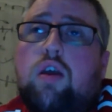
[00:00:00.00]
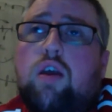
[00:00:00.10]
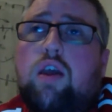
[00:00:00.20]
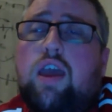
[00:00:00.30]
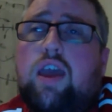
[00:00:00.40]

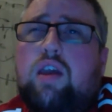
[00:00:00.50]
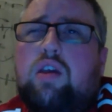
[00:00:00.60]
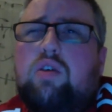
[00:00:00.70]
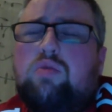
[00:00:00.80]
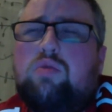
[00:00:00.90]

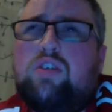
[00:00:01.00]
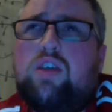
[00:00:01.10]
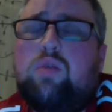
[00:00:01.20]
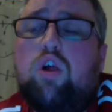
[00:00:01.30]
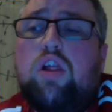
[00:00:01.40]

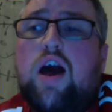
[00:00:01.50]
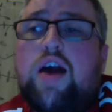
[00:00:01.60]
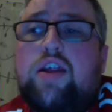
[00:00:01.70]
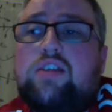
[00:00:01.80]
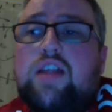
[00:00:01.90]
Walt
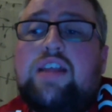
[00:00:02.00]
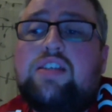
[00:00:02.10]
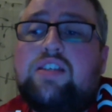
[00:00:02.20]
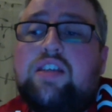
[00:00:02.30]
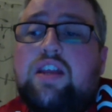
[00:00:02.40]
Harris and Alex
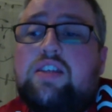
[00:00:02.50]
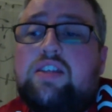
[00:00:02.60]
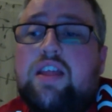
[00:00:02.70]
Caceres,